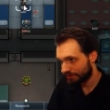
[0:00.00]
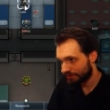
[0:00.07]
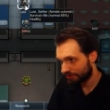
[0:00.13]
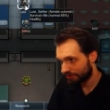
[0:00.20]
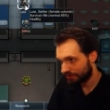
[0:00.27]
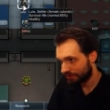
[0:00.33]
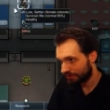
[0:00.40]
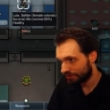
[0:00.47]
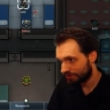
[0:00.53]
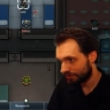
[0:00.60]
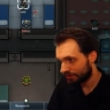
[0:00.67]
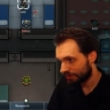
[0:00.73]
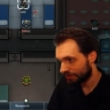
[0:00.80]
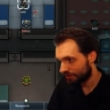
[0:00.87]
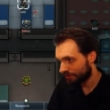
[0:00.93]
until healed
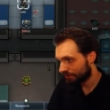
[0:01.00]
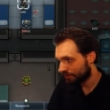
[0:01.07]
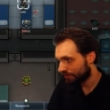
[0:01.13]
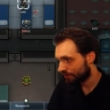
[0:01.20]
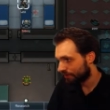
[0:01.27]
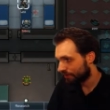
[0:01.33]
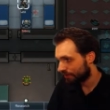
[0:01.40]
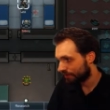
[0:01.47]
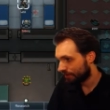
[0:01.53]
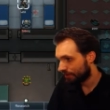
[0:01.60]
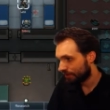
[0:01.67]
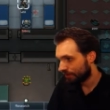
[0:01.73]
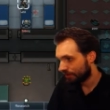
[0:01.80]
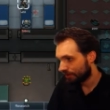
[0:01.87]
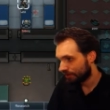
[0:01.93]
there
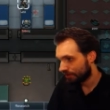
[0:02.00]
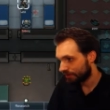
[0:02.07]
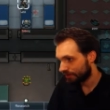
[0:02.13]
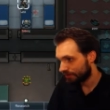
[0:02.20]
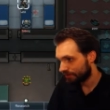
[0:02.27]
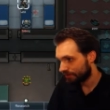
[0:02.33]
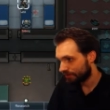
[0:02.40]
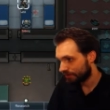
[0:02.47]
and I